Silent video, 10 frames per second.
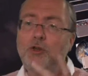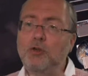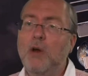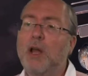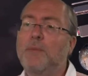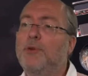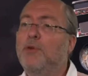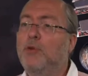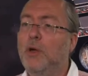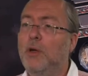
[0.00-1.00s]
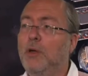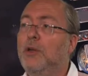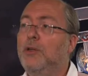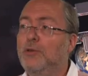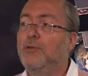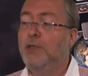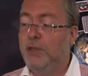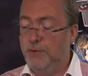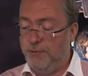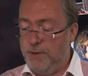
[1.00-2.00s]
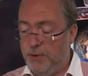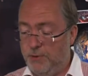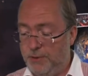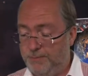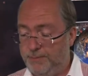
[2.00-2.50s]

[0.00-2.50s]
to help you to deal with memory.